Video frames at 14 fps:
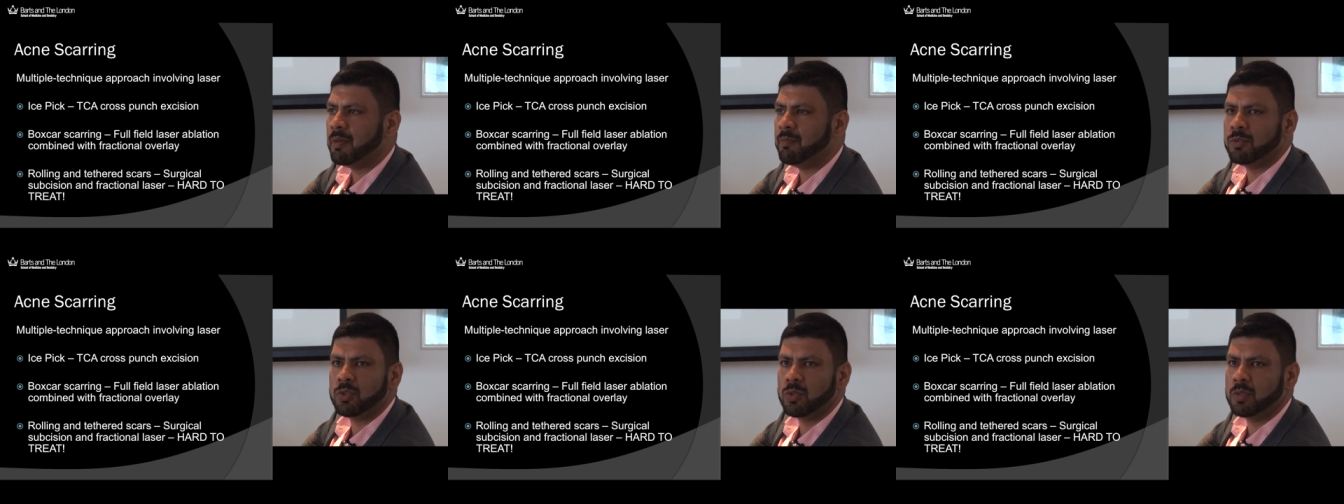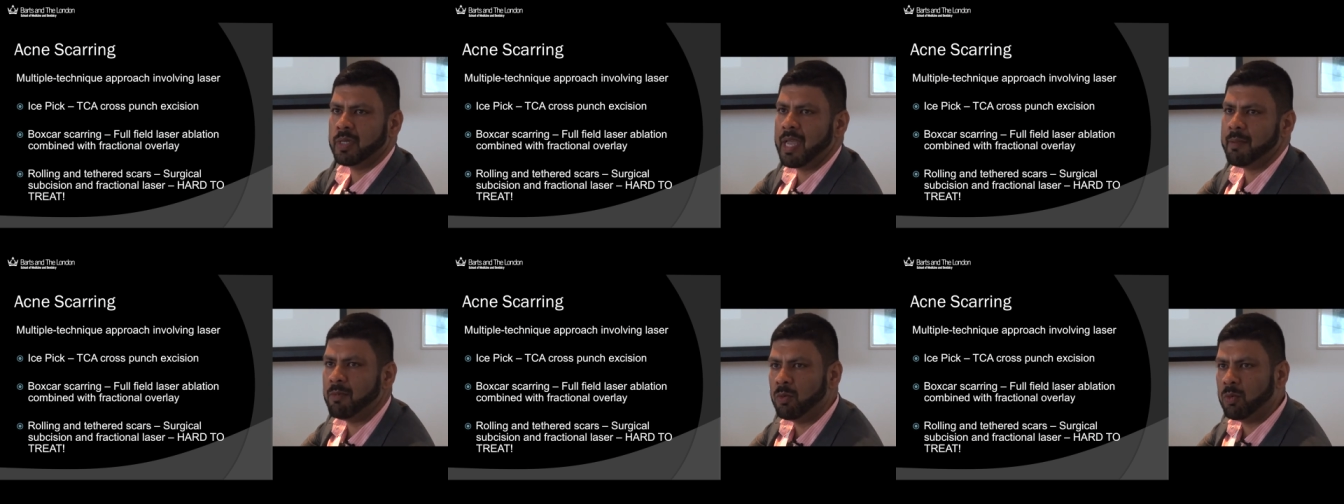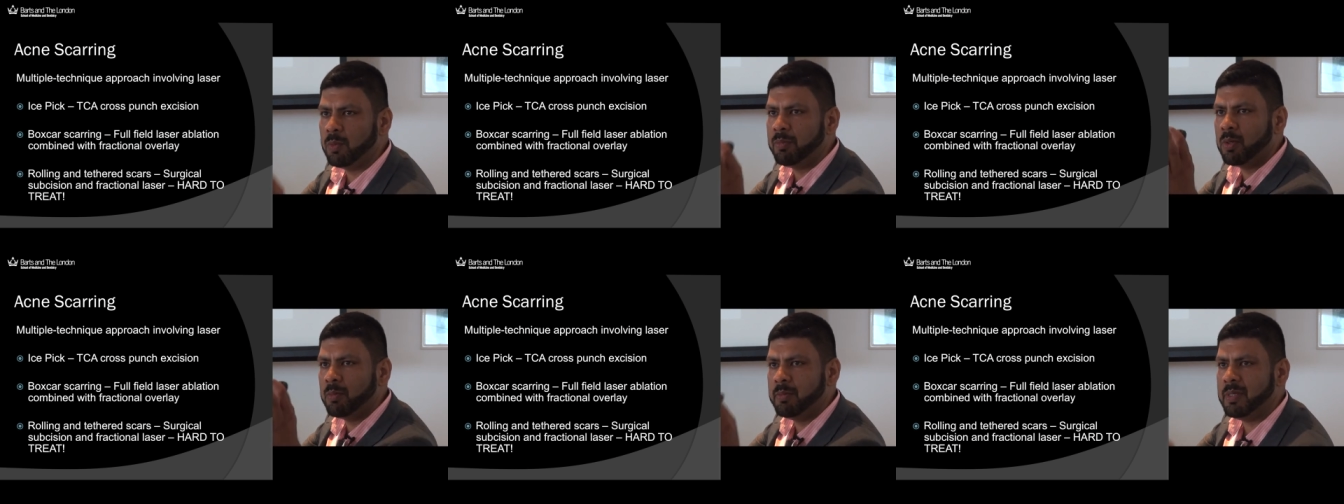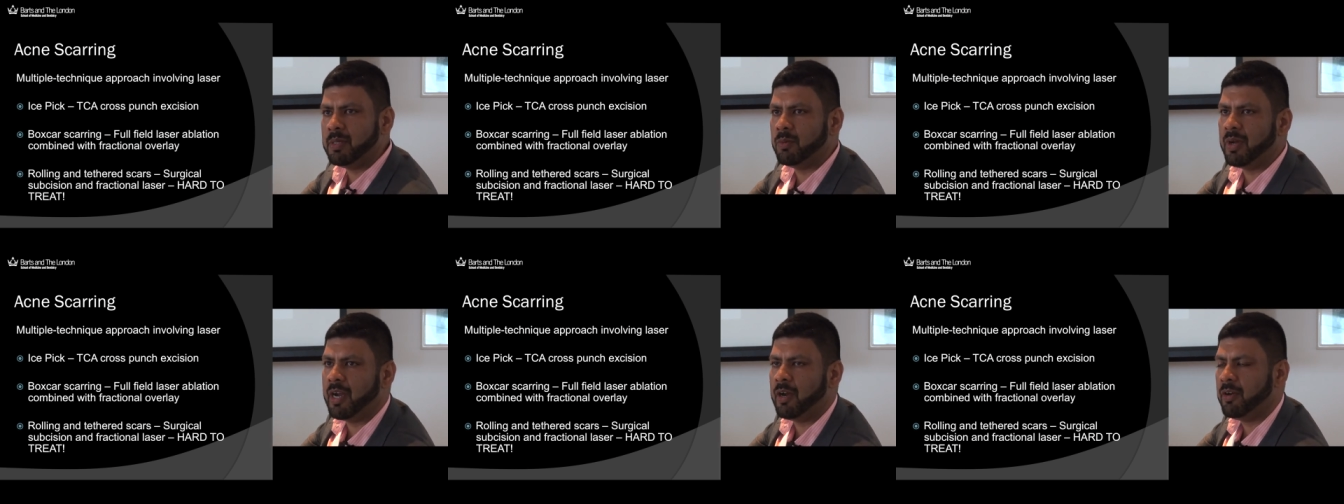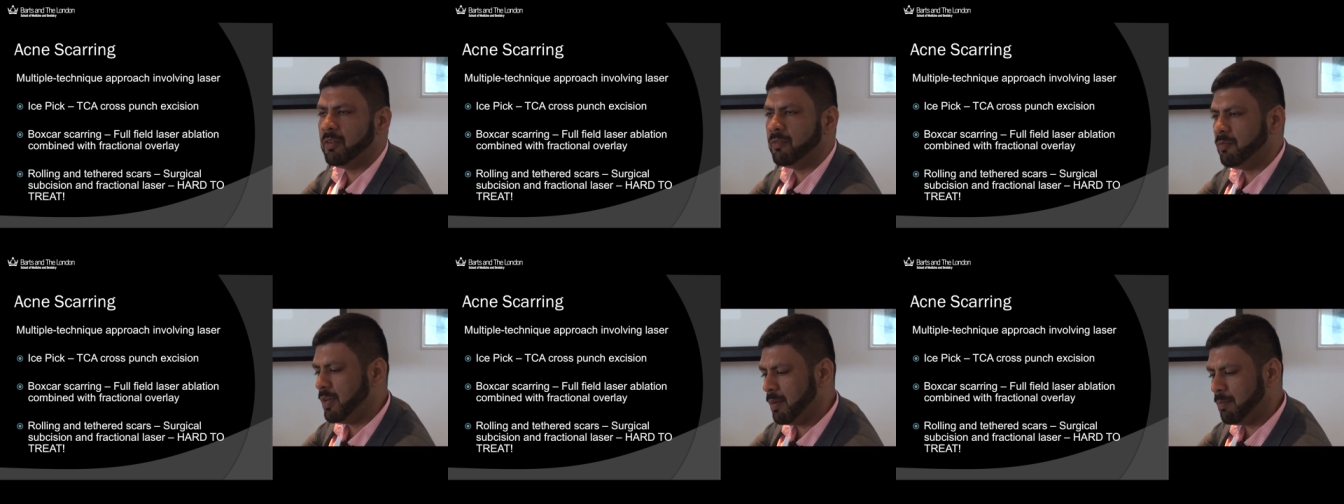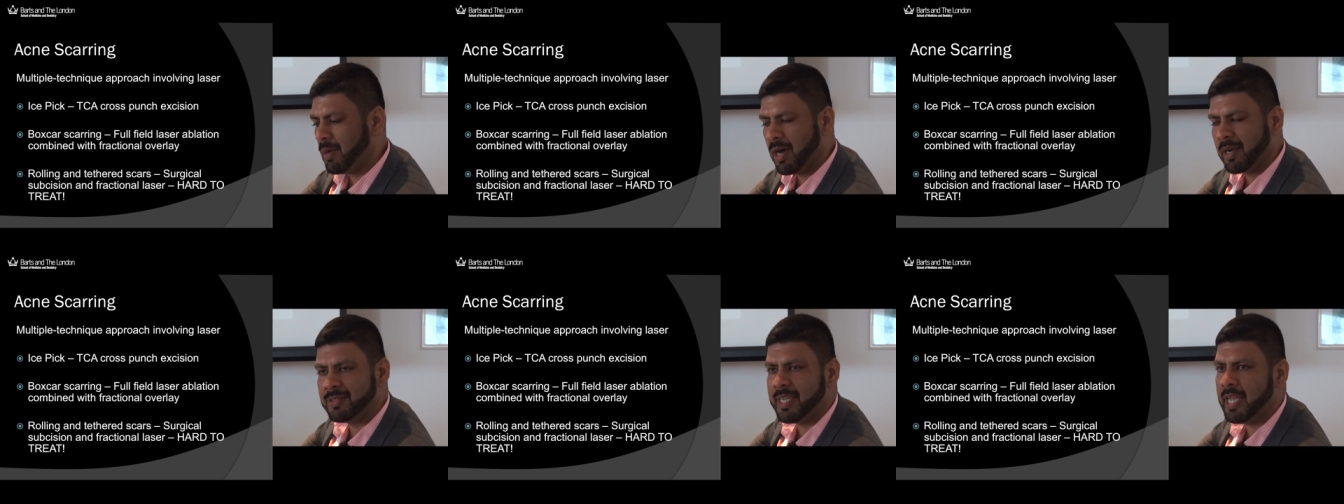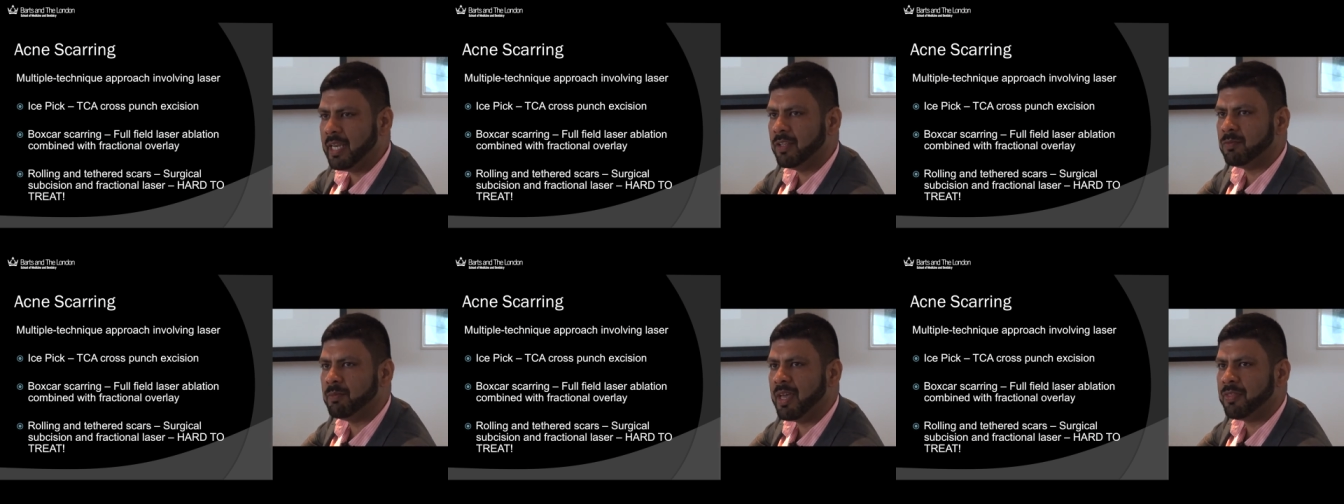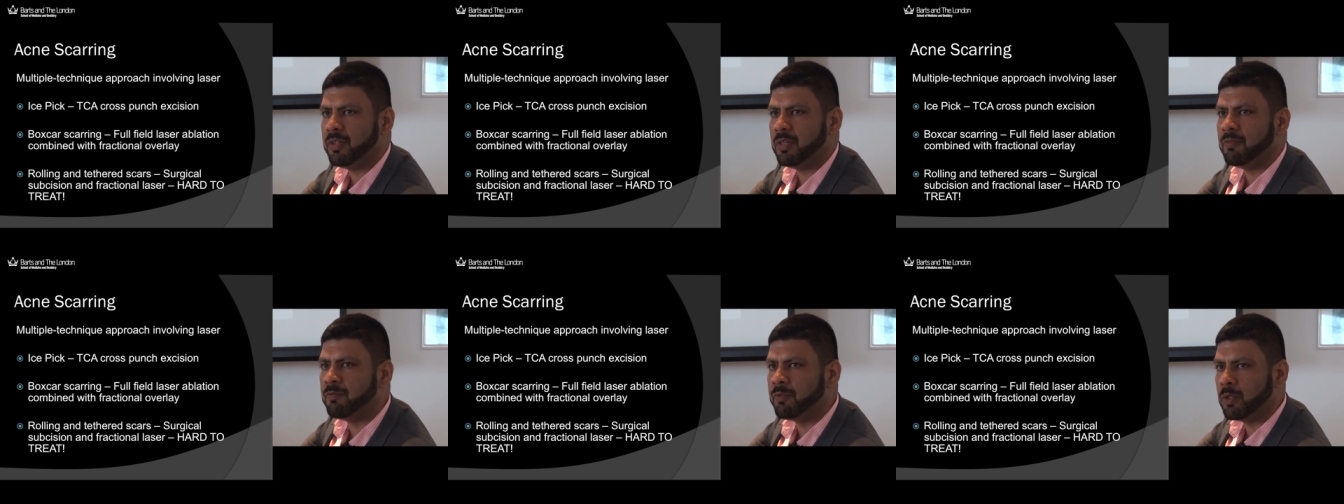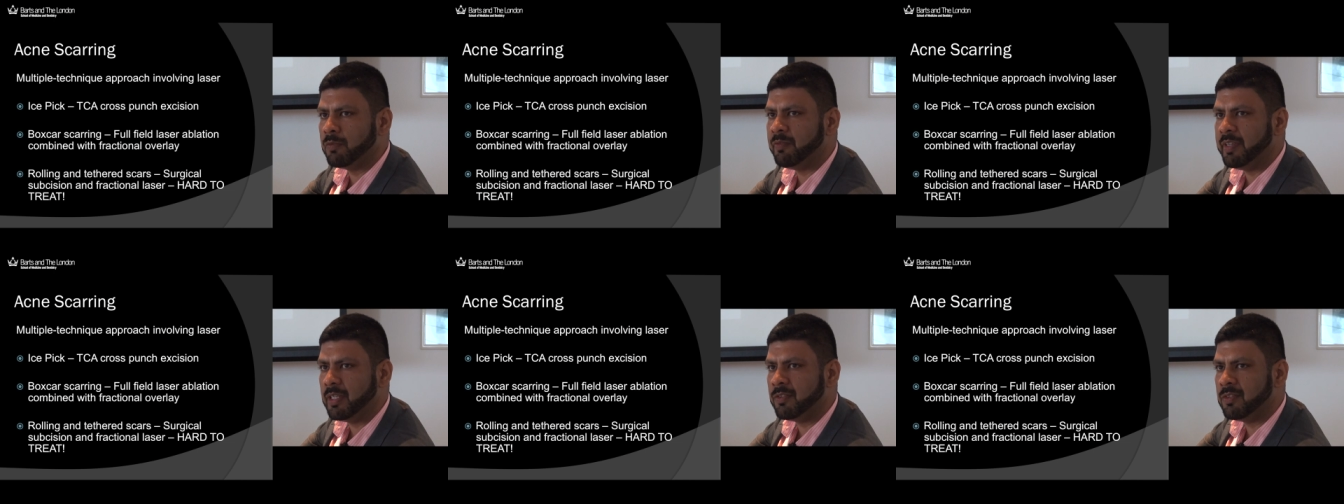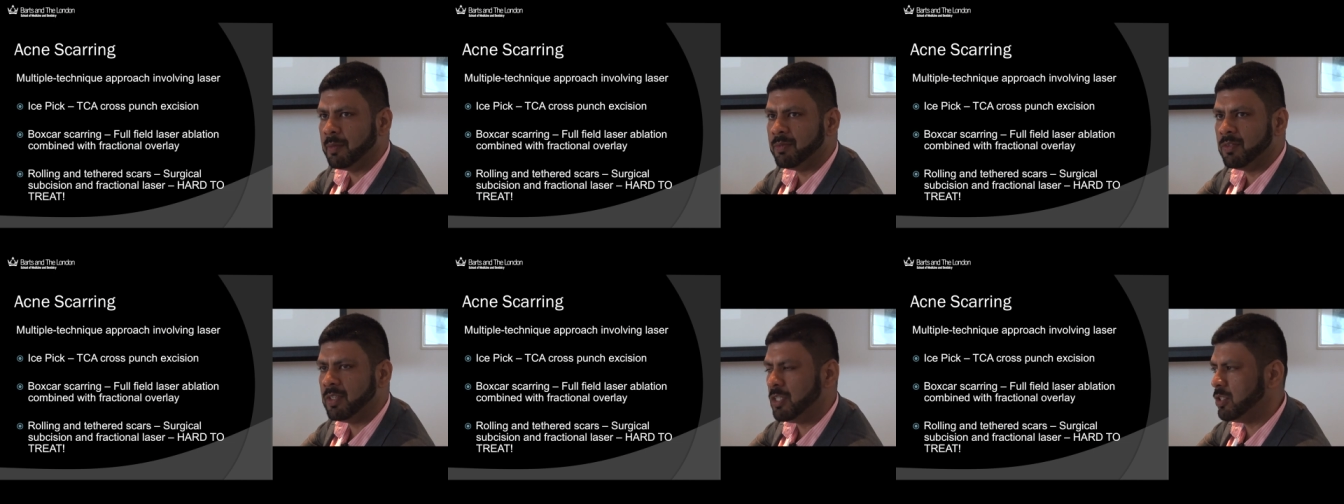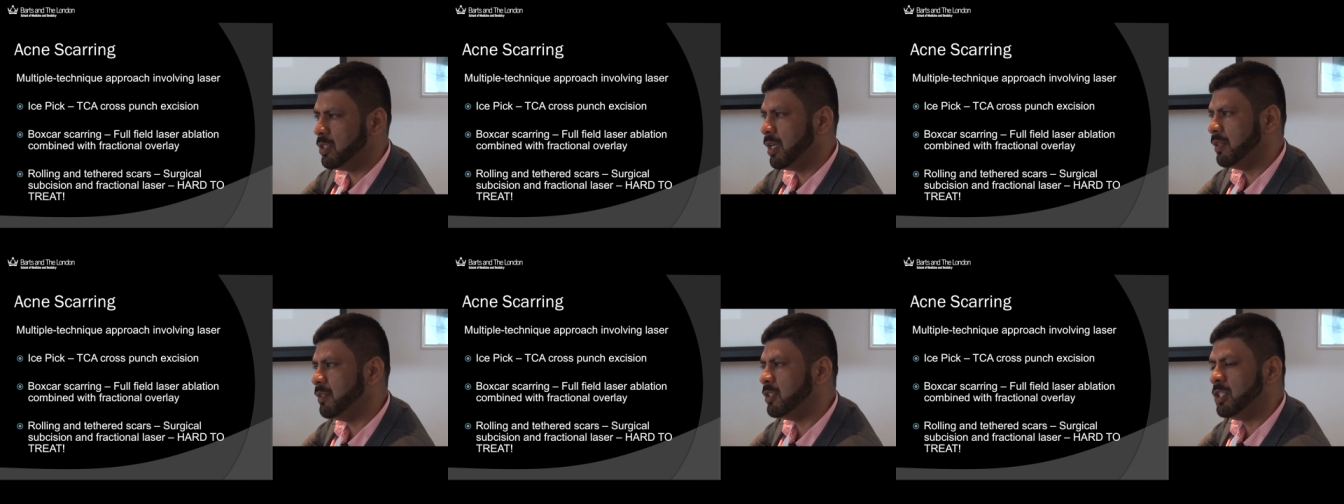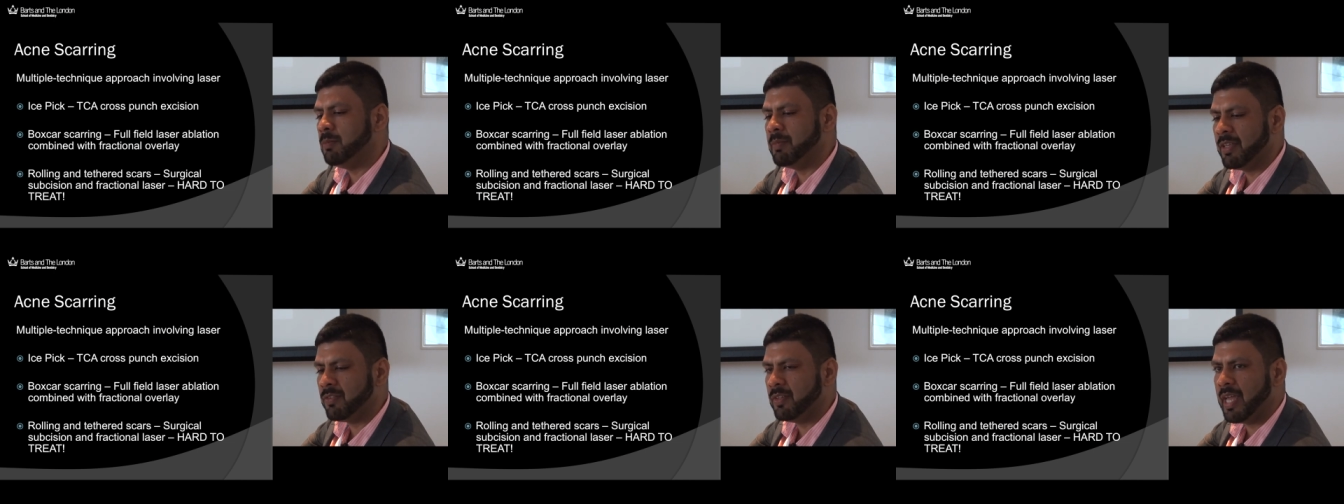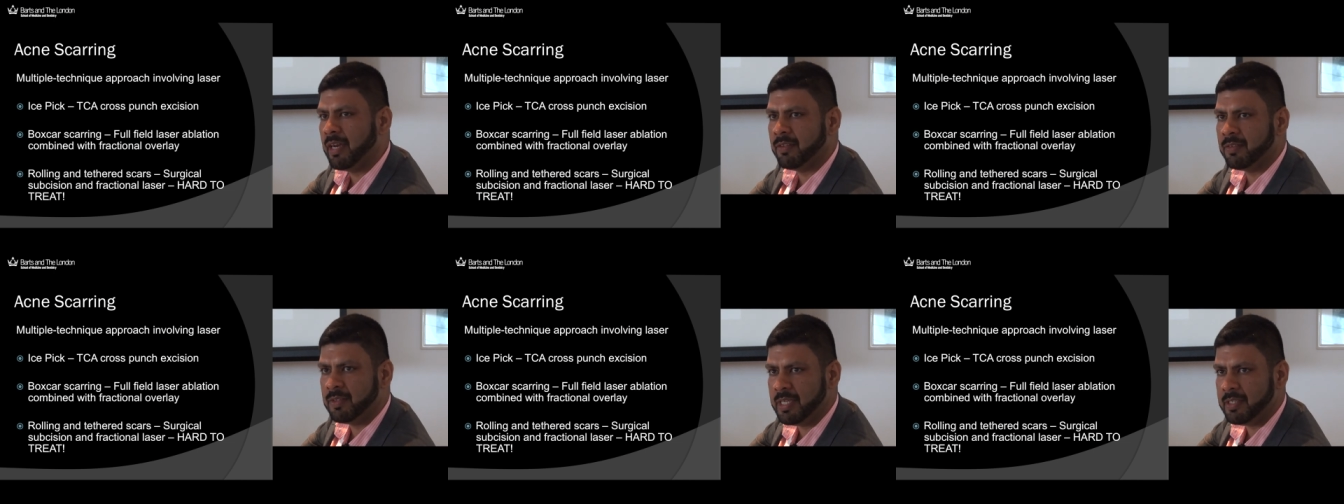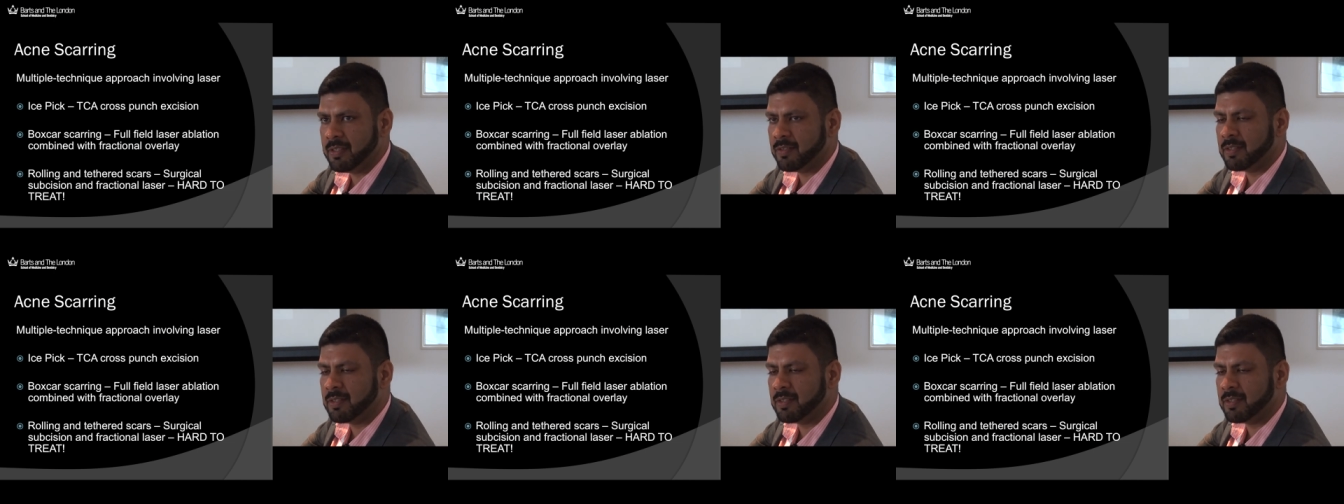I'm sure Hema will probably be aware of uh, Mark Taylor's method of full field subcision under tumescent anesthesia.